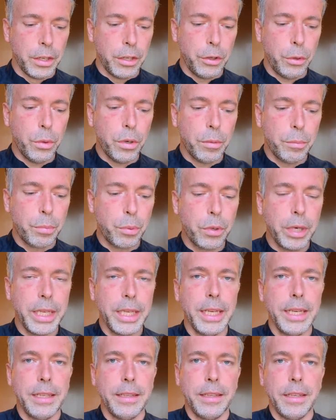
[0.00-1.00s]
You are
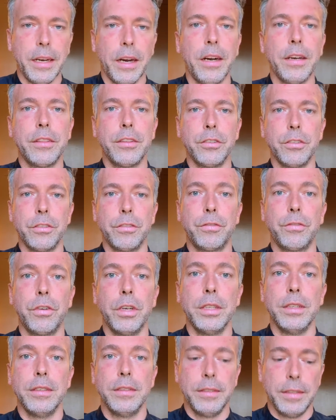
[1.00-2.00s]
bringing the authors
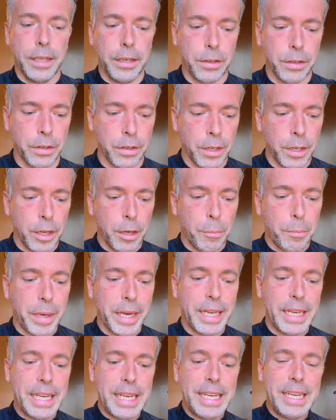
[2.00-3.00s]
front and center
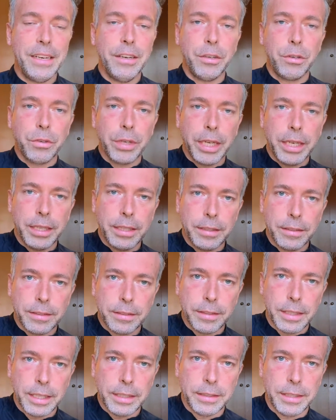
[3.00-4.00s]
by integrating the
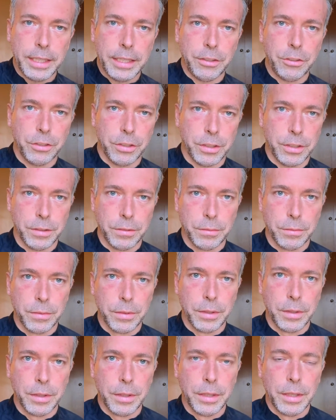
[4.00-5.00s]
citation
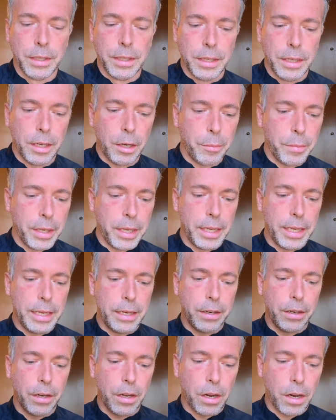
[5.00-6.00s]
in
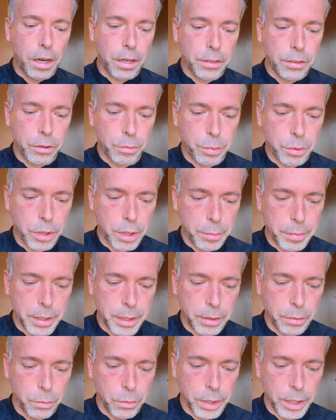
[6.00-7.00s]
an author
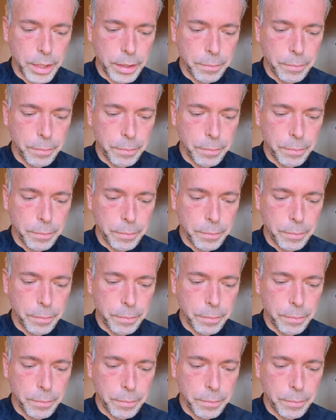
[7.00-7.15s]
prominent way.